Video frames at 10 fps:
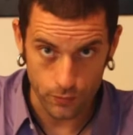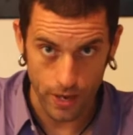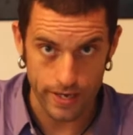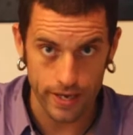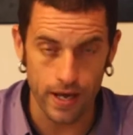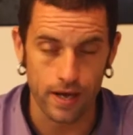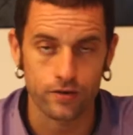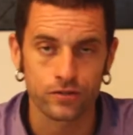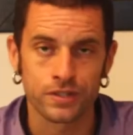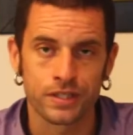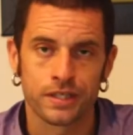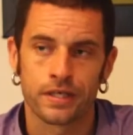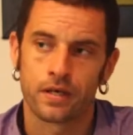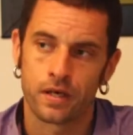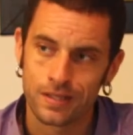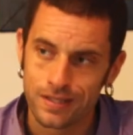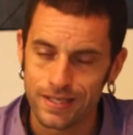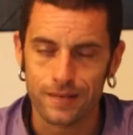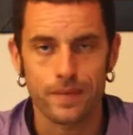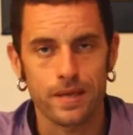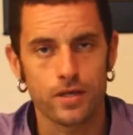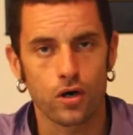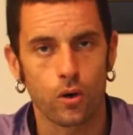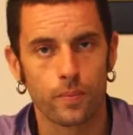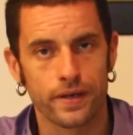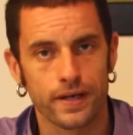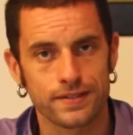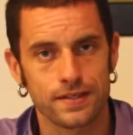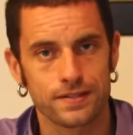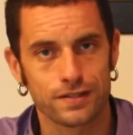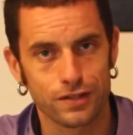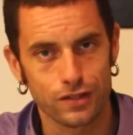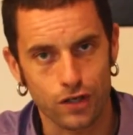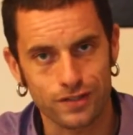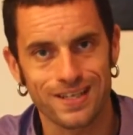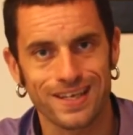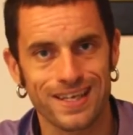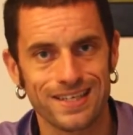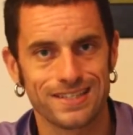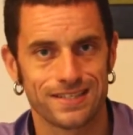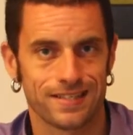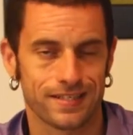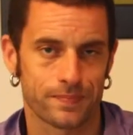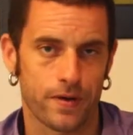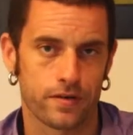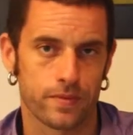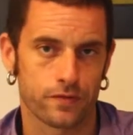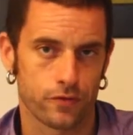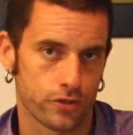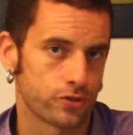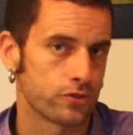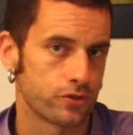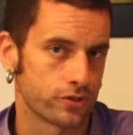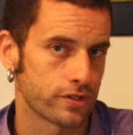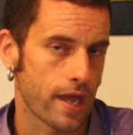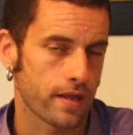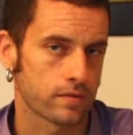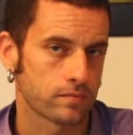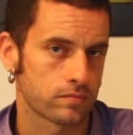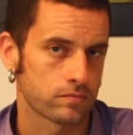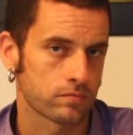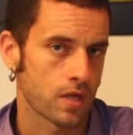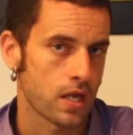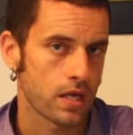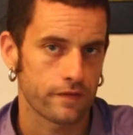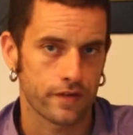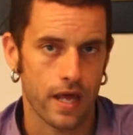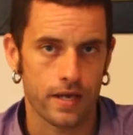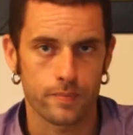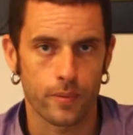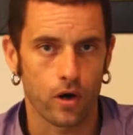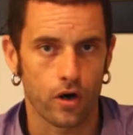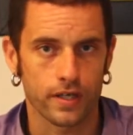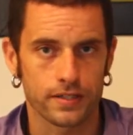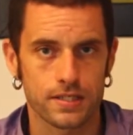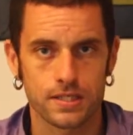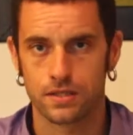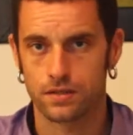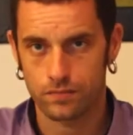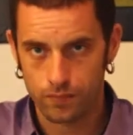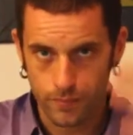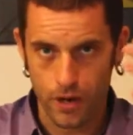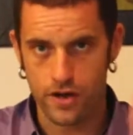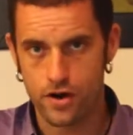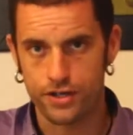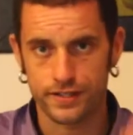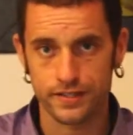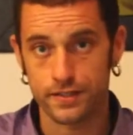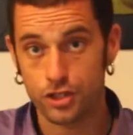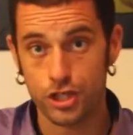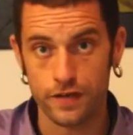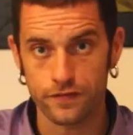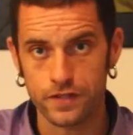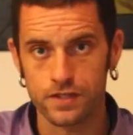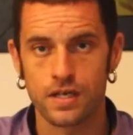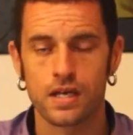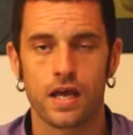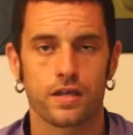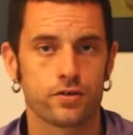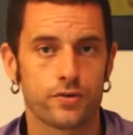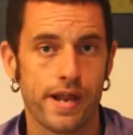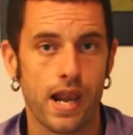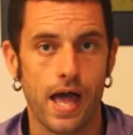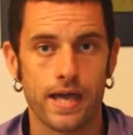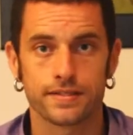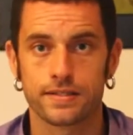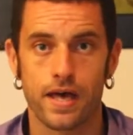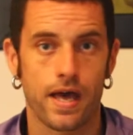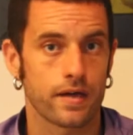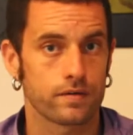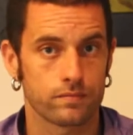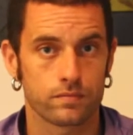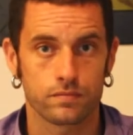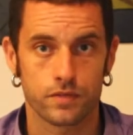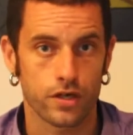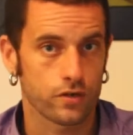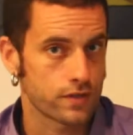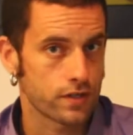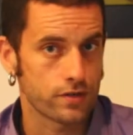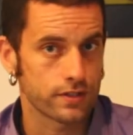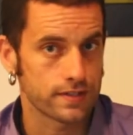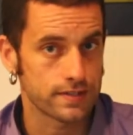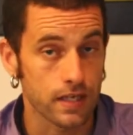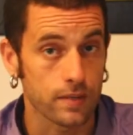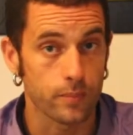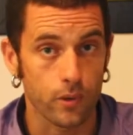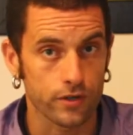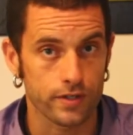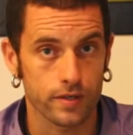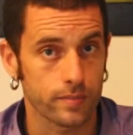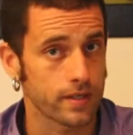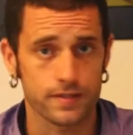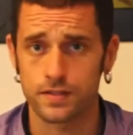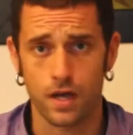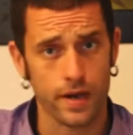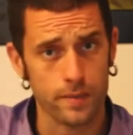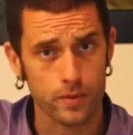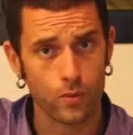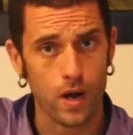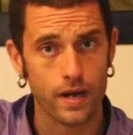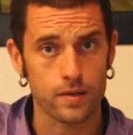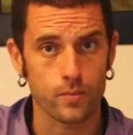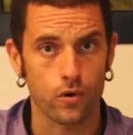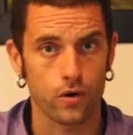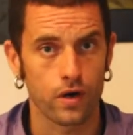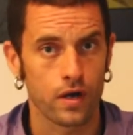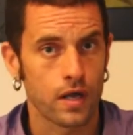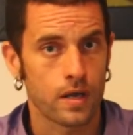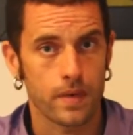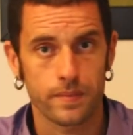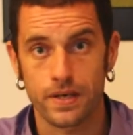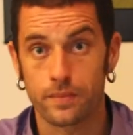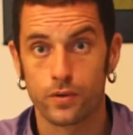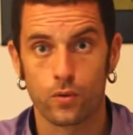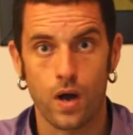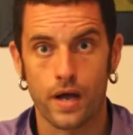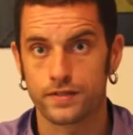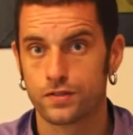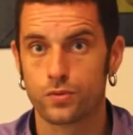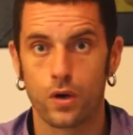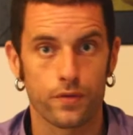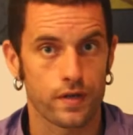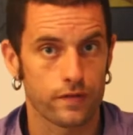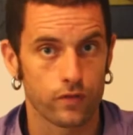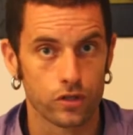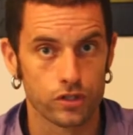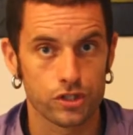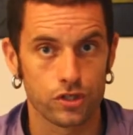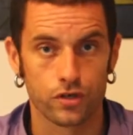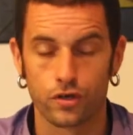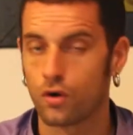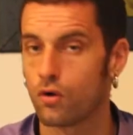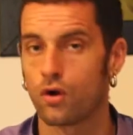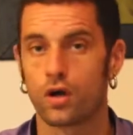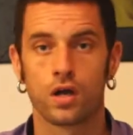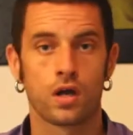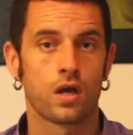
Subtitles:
right now, then maybe openness is not the easiest experiment for you to do today. If at any point priorities shift and you realize that, you know, security is still important, but it's not number one anymore, maybe number one is growth and evolution, or,